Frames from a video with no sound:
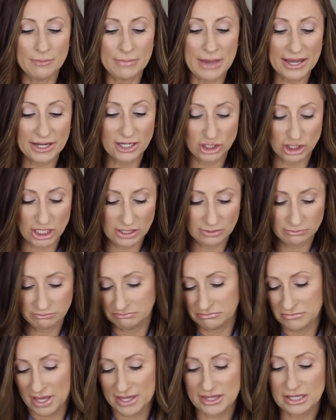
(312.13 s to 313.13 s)
Packaging, I
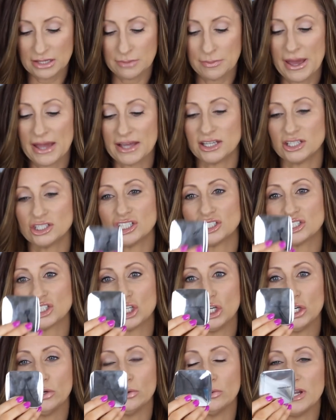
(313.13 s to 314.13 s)
think a packaging's
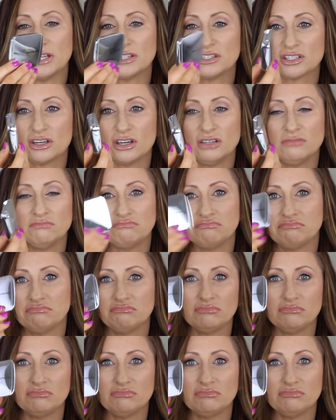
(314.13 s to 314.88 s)
cute. It's a good